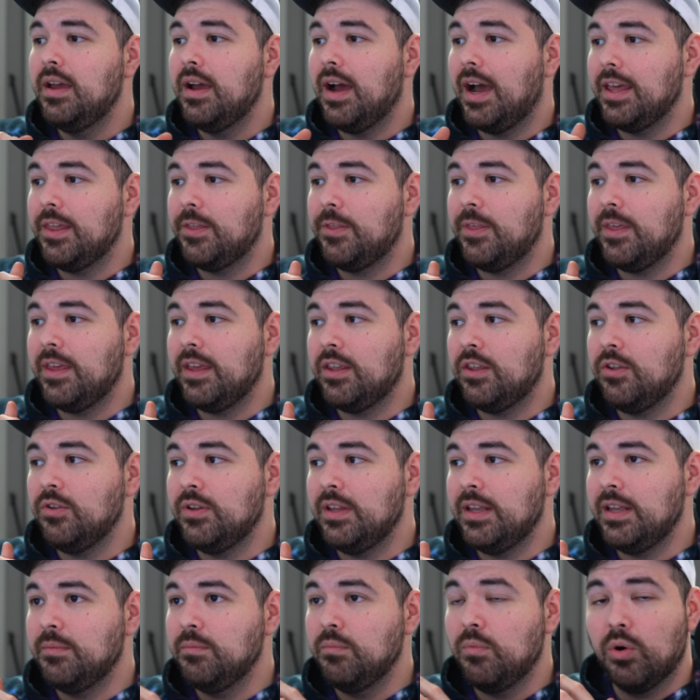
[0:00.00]
I think you
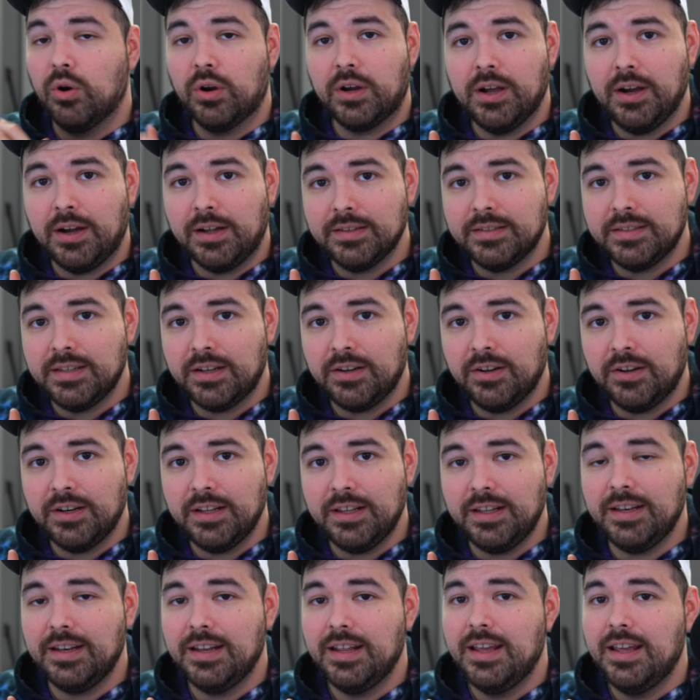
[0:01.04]
need more content on
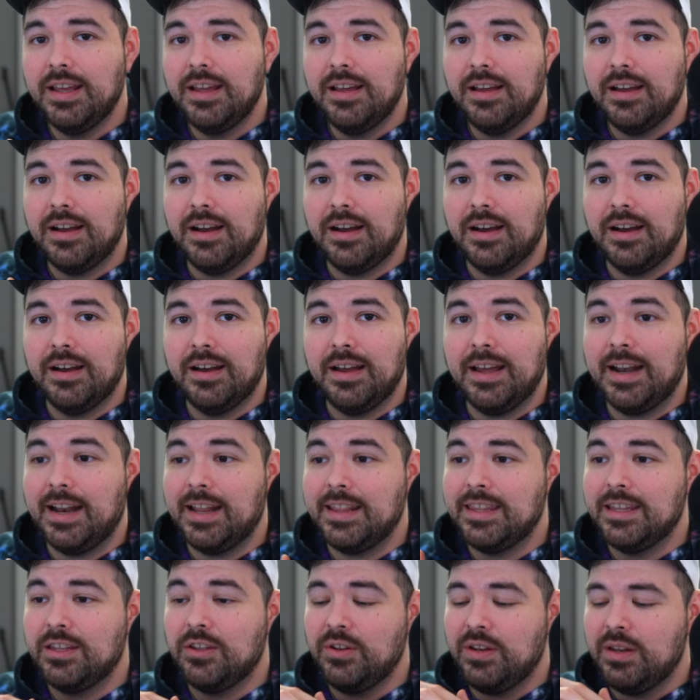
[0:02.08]
it. And I
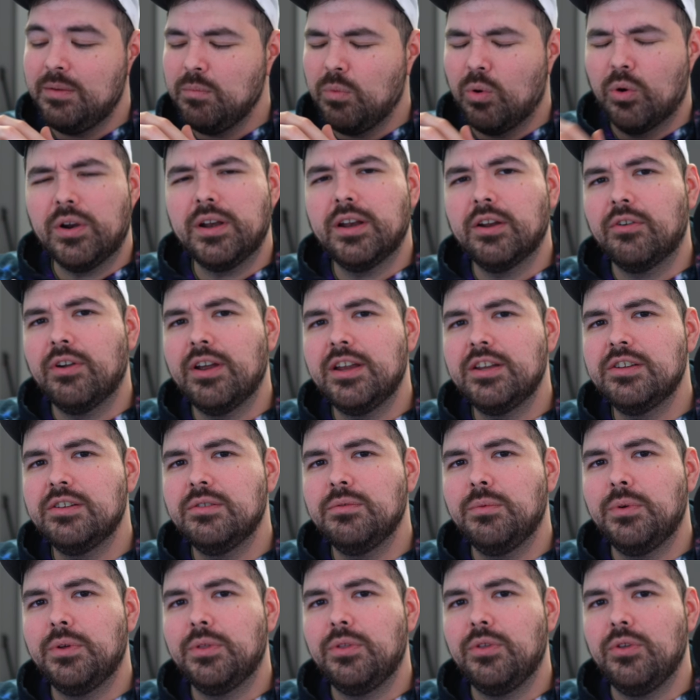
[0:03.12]
think you need more
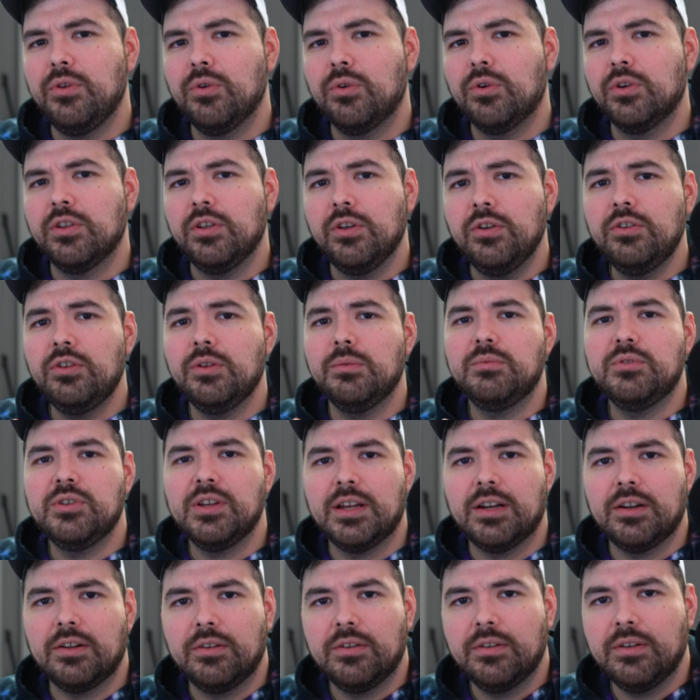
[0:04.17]
integration with your YouTube
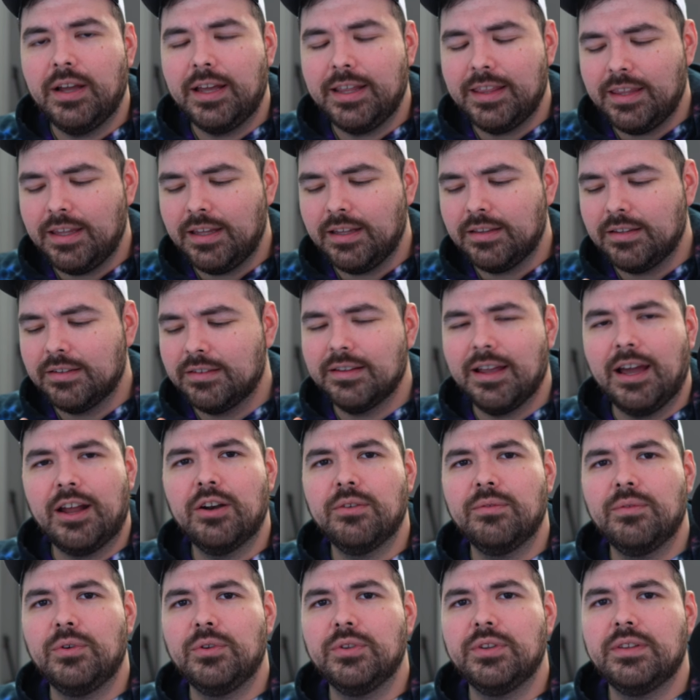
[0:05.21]
channel. I think the
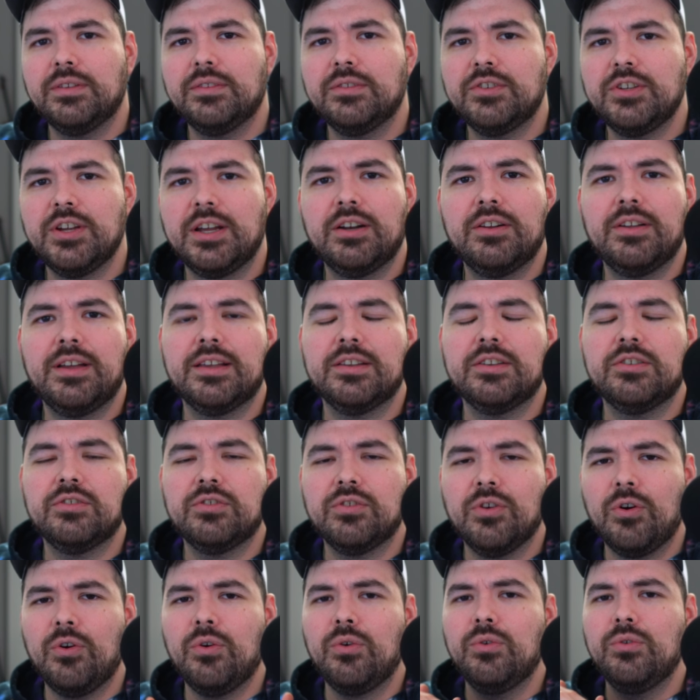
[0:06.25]
ScatterVolt channel has
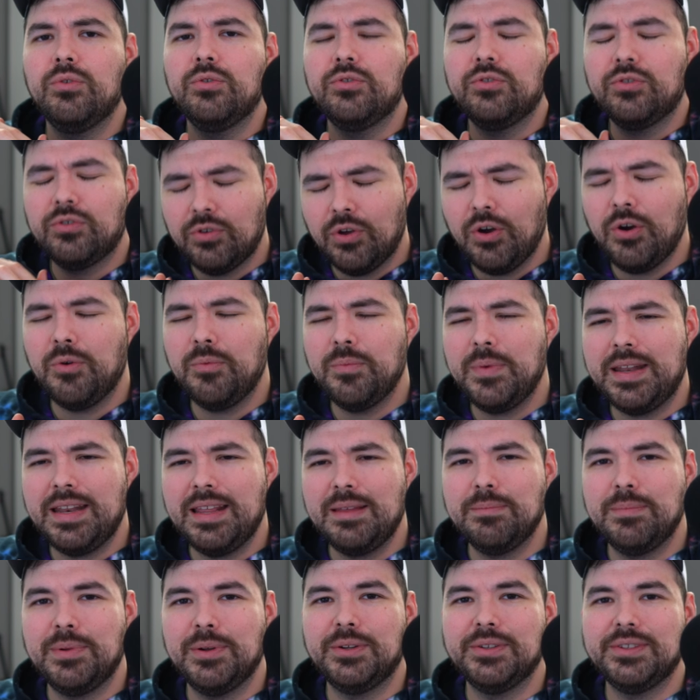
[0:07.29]
so many
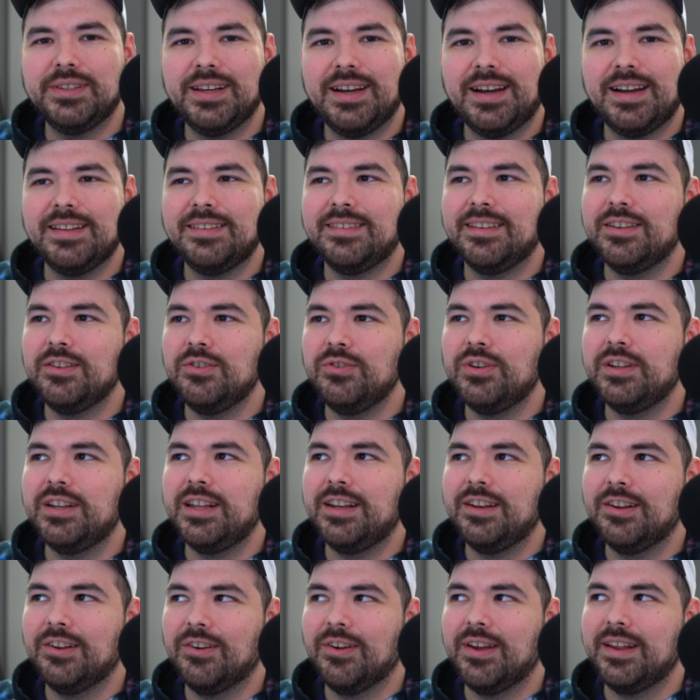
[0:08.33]
build guides that you could
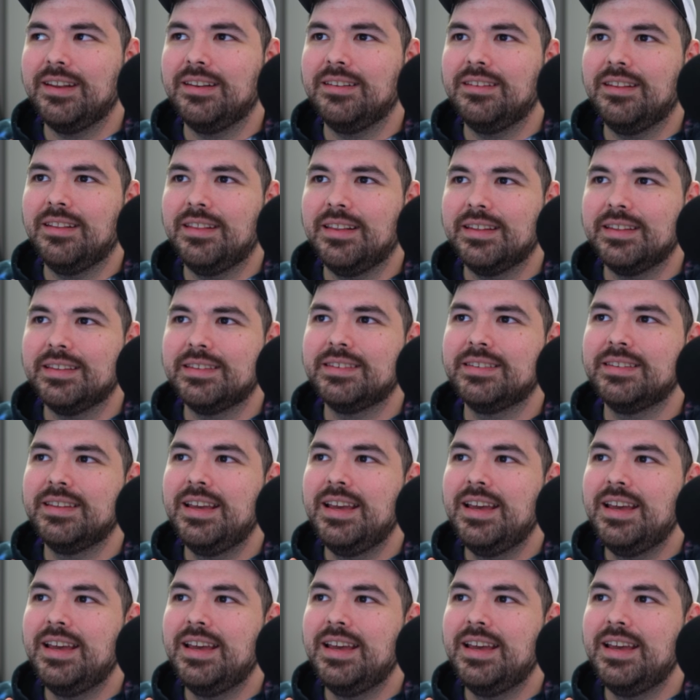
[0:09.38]
integrate into this.